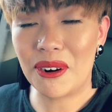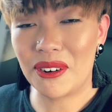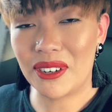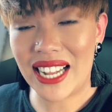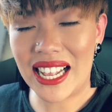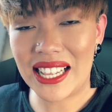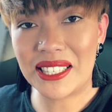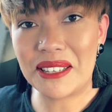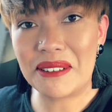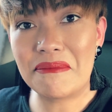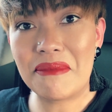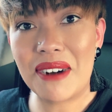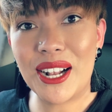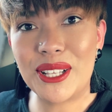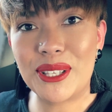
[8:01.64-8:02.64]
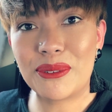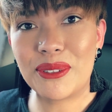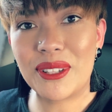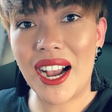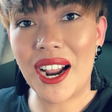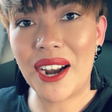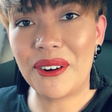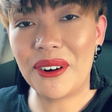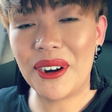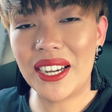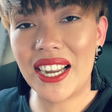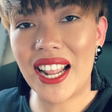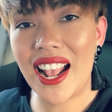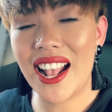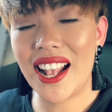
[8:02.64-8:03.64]
or calcium binds with
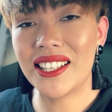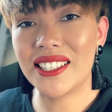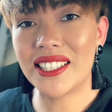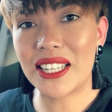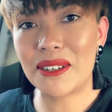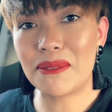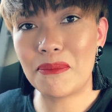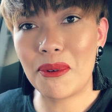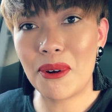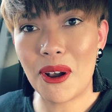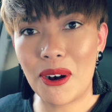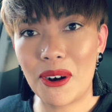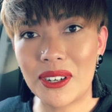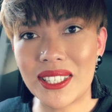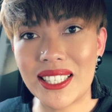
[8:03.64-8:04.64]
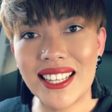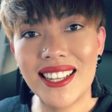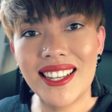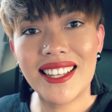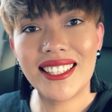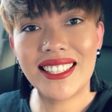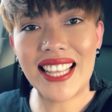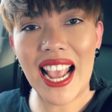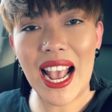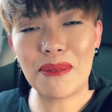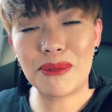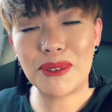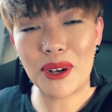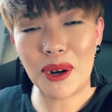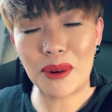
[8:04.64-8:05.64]
iron, hence it blocks the
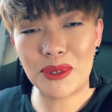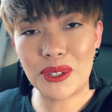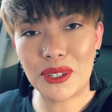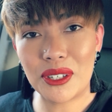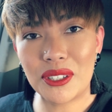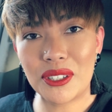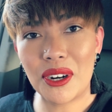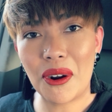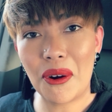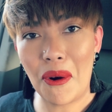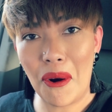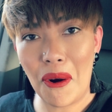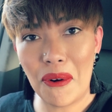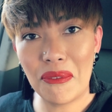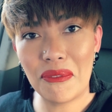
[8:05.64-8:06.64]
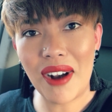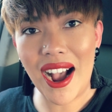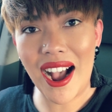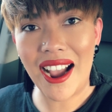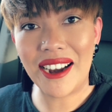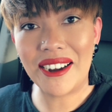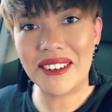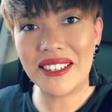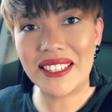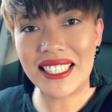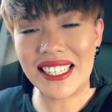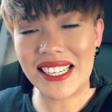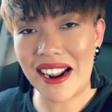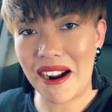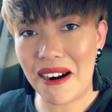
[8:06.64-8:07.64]
absorption of iron
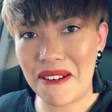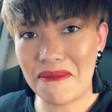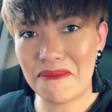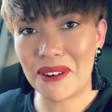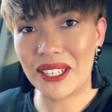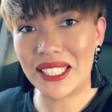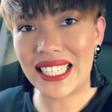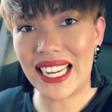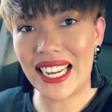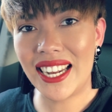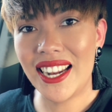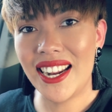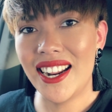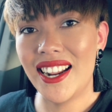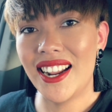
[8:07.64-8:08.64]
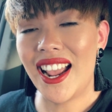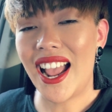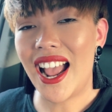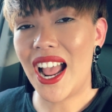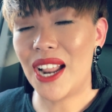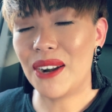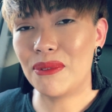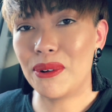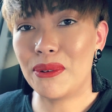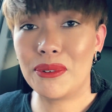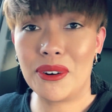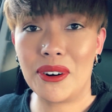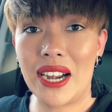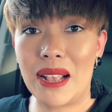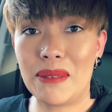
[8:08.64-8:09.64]
in our body, and we will
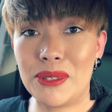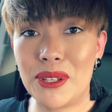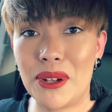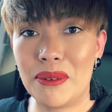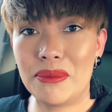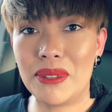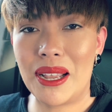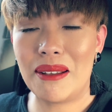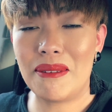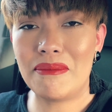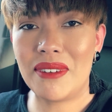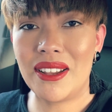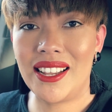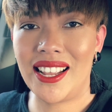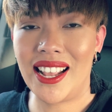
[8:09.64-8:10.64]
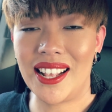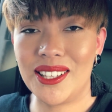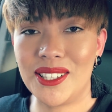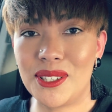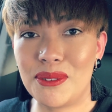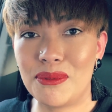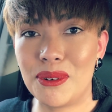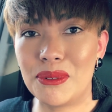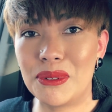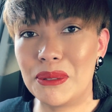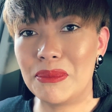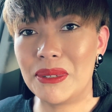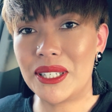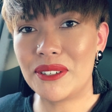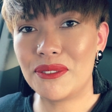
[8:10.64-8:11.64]
not absorb them, hence we will
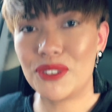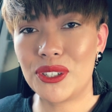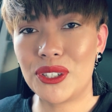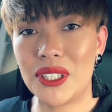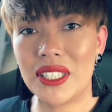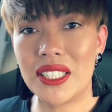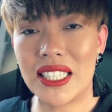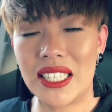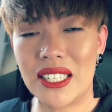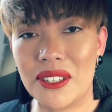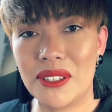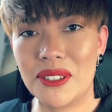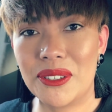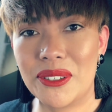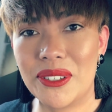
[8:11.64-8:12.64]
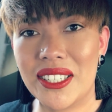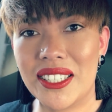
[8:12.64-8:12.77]
be deficient in the long